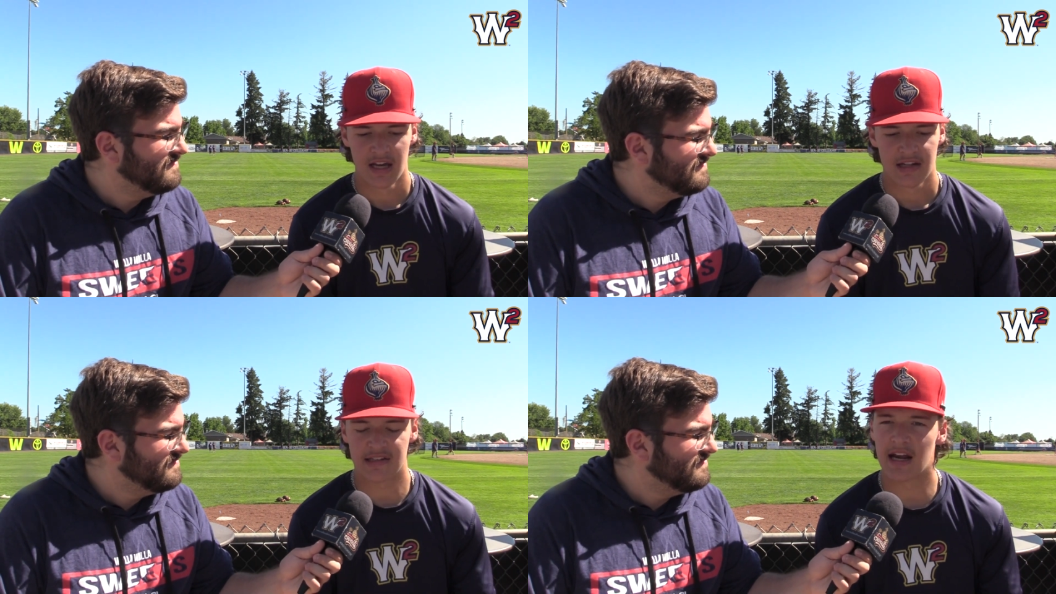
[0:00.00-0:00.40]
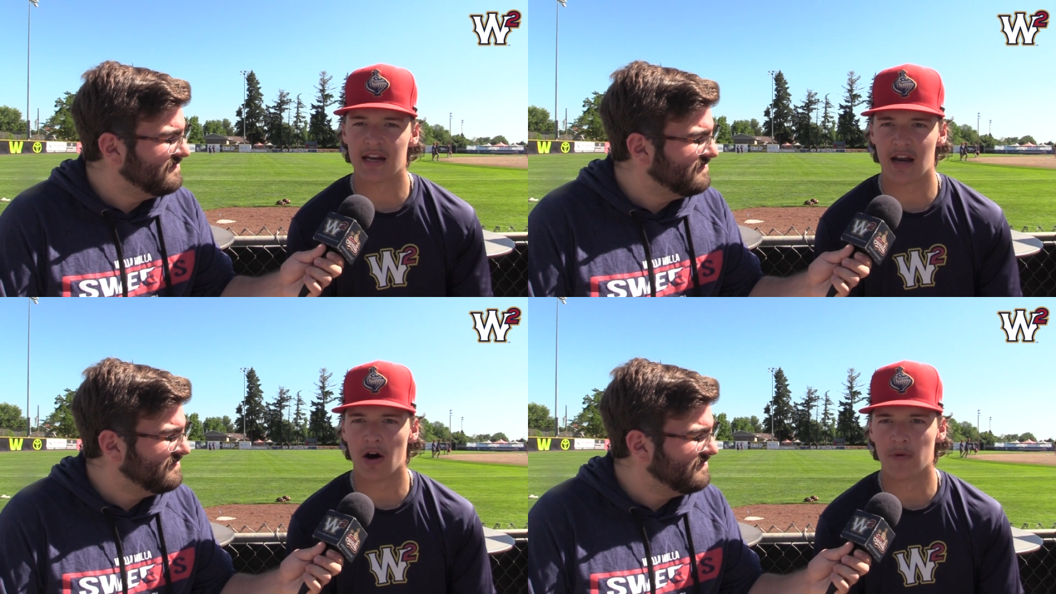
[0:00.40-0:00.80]
Speaker 1: staying
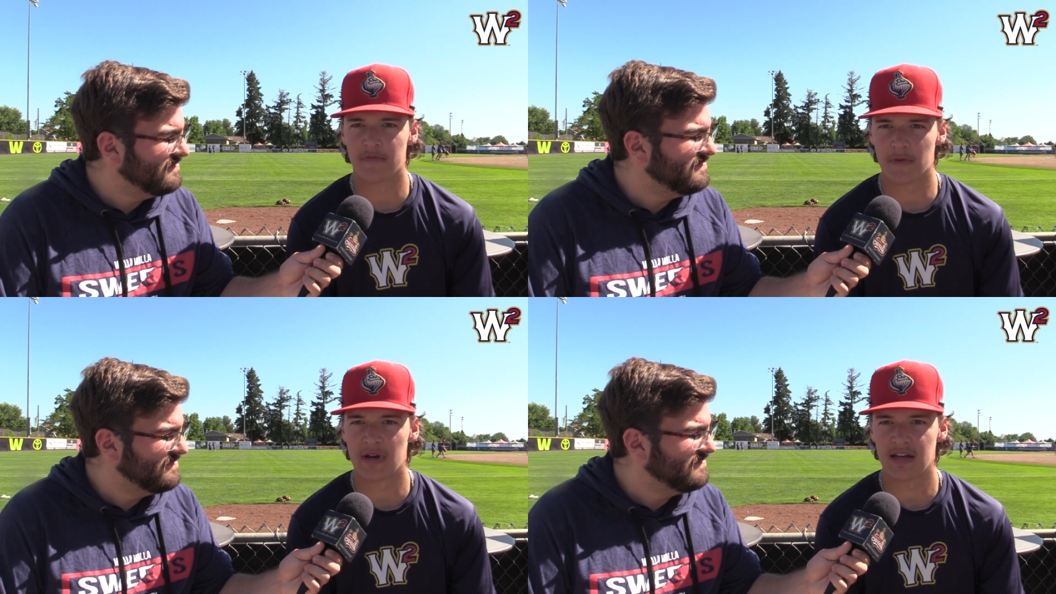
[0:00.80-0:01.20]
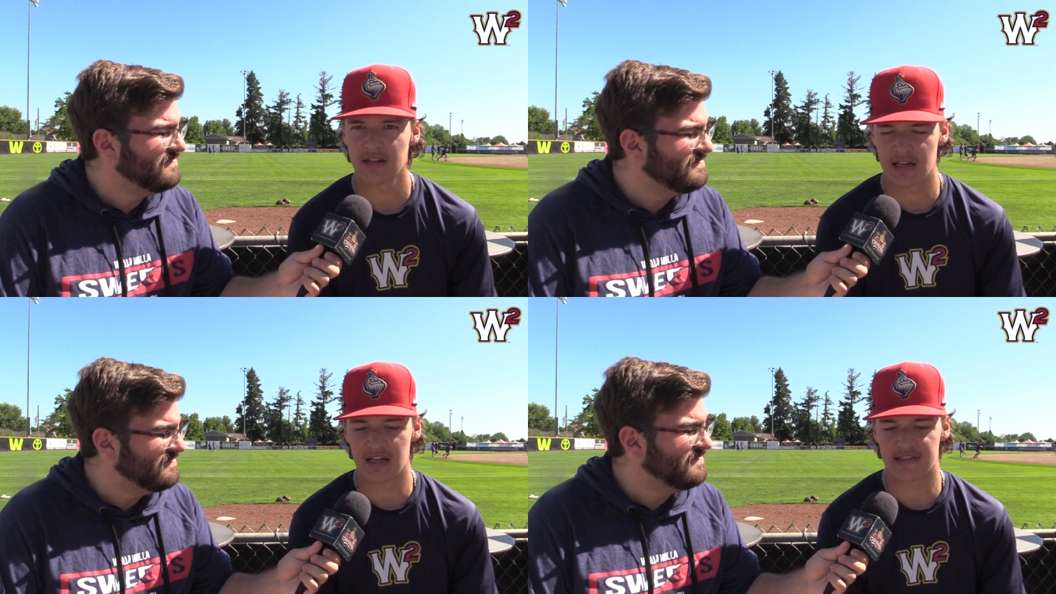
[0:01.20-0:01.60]
at home for me,
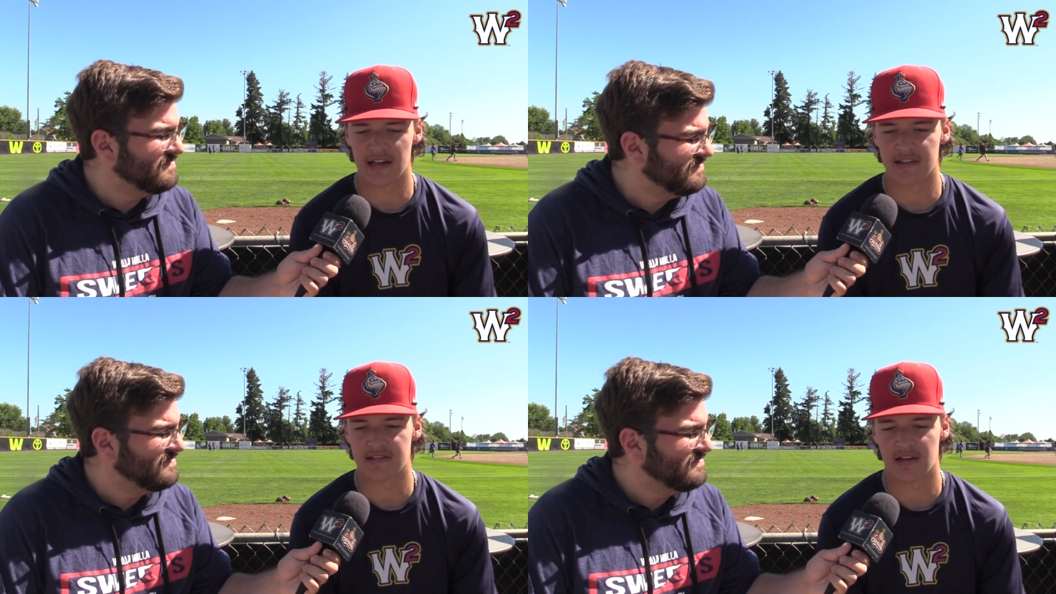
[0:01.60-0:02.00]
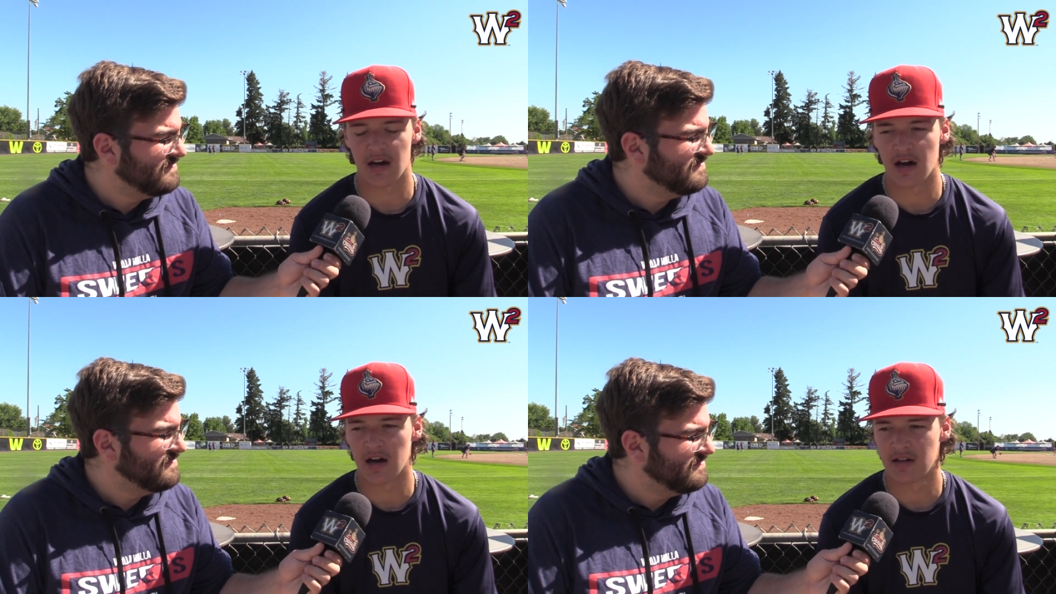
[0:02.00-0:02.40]
in a sense.
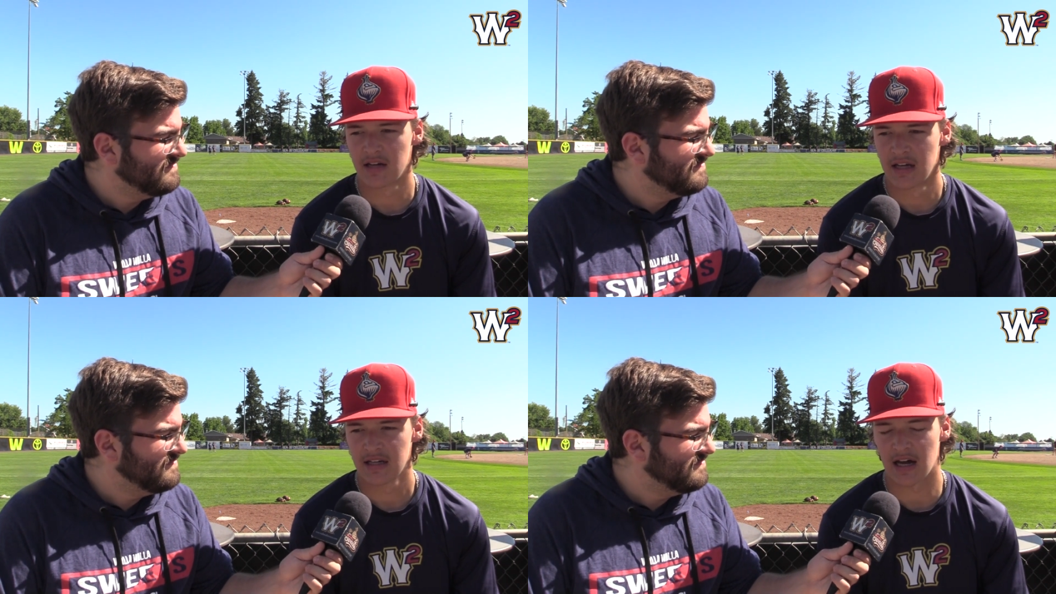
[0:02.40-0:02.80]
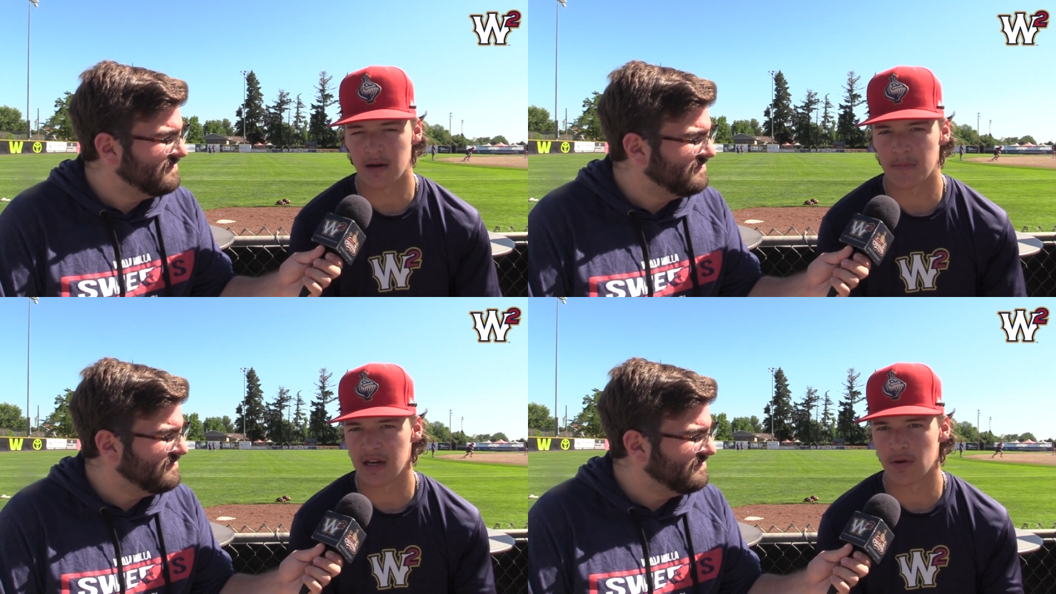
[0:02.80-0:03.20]
Uh, kind
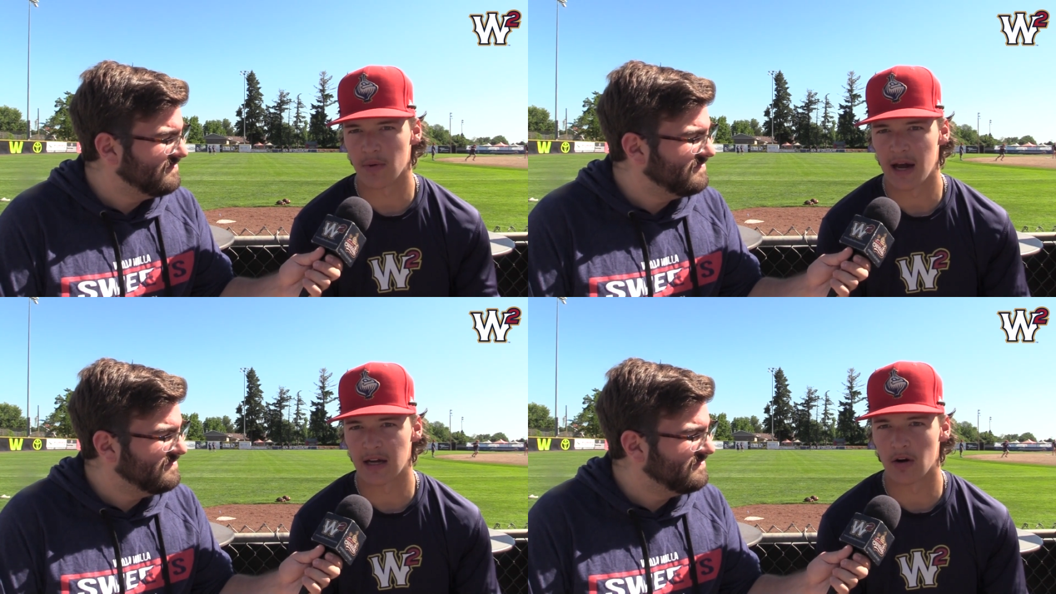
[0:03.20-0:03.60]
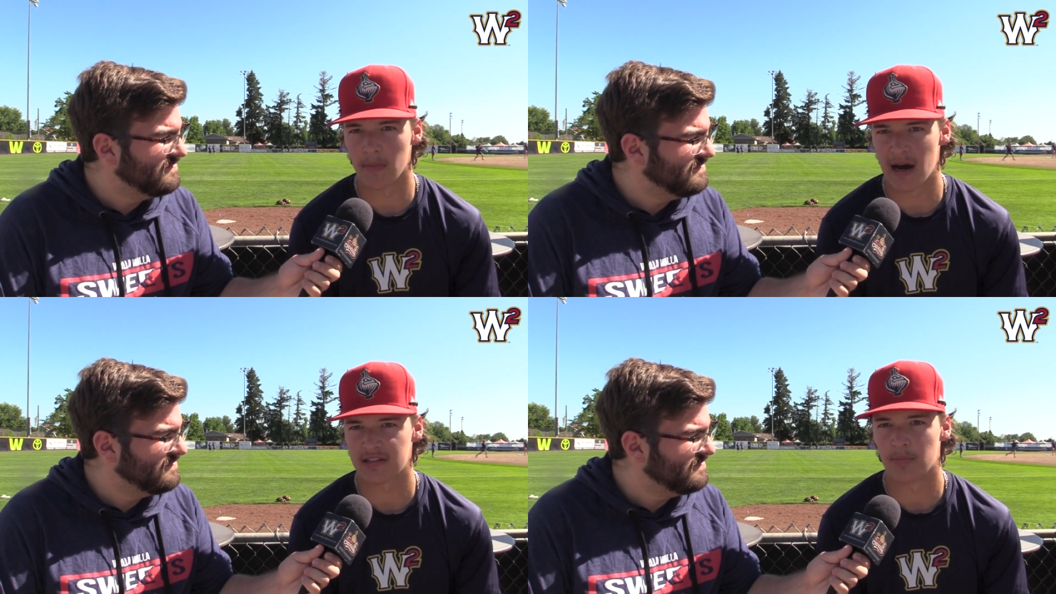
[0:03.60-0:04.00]
of being away, going
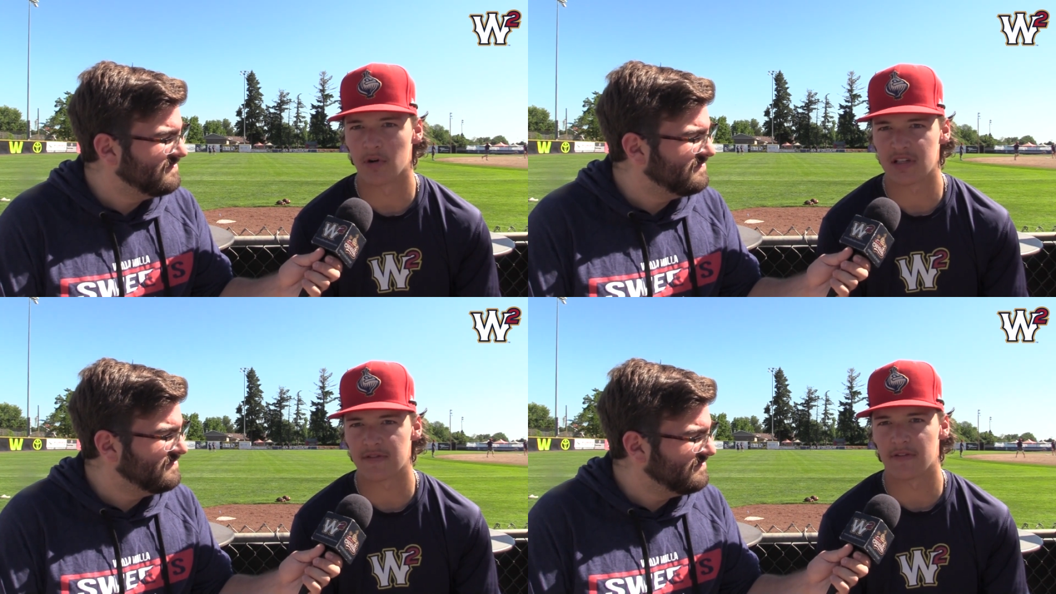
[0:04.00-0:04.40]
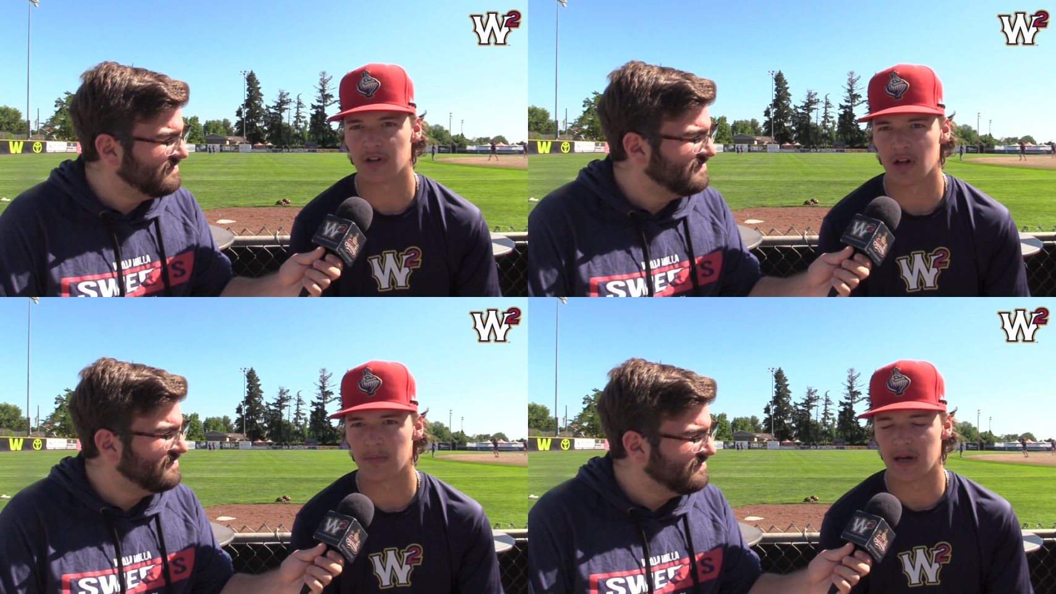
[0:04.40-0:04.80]
back to Boise for a
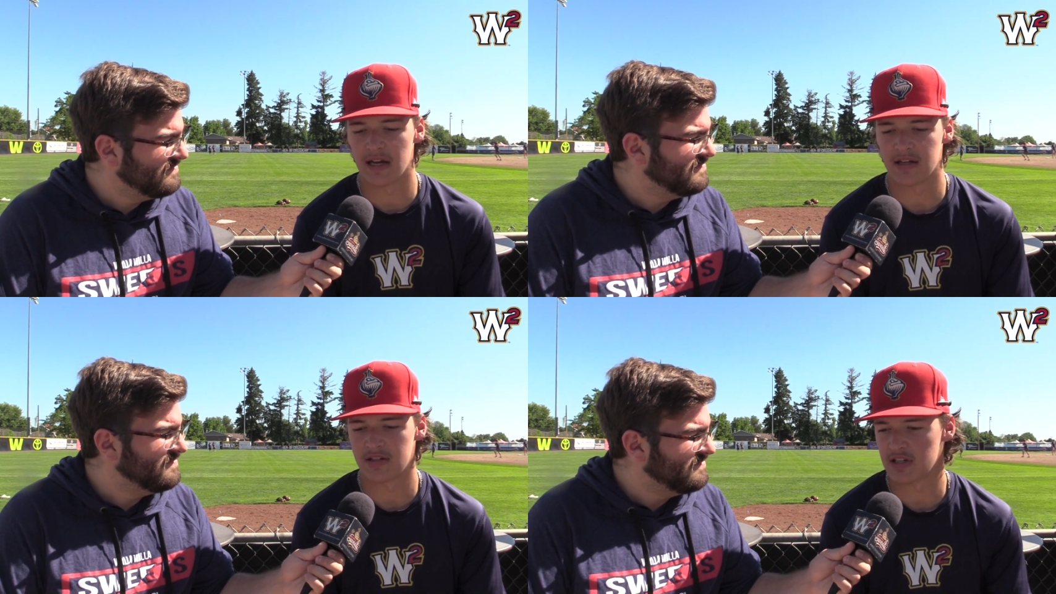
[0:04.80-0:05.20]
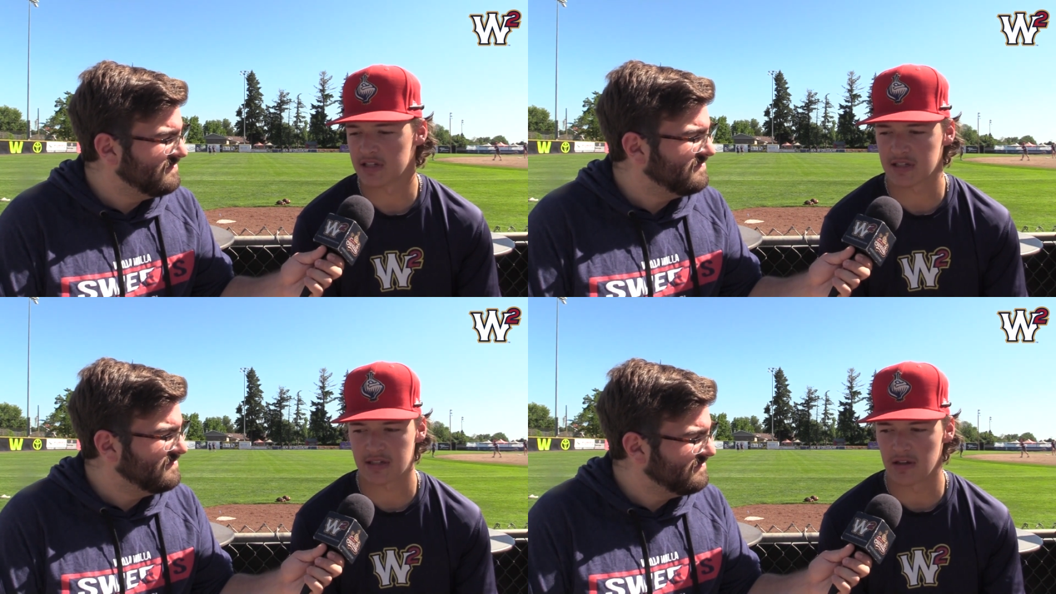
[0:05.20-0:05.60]
little bit, and just